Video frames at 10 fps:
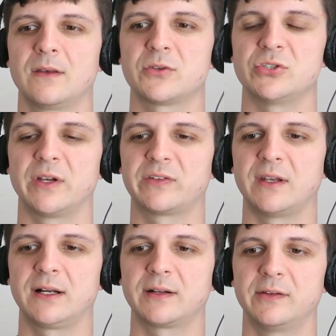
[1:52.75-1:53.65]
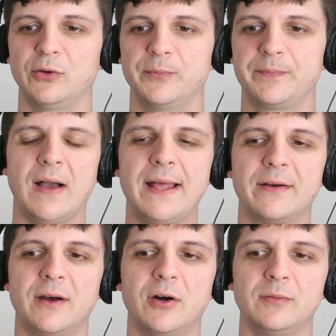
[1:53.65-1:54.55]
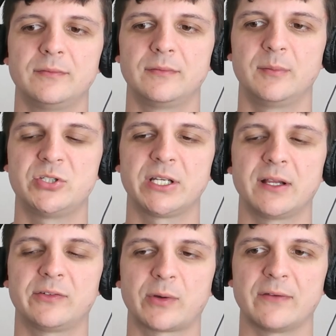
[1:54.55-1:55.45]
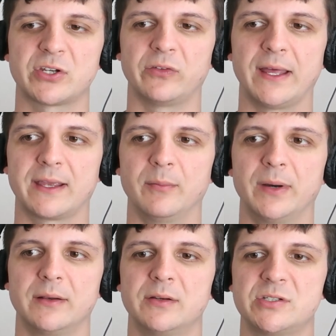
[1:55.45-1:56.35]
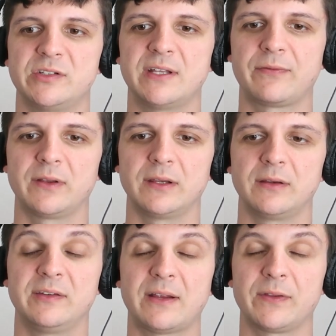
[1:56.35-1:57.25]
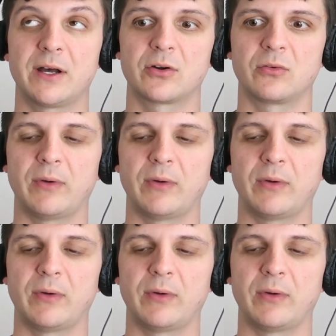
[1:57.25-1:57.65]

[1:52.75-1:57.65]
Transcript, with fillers: Well, she noticed Tanaka too. I don't know. I mean, it's okay if she doesn't like him, but he's definitely on her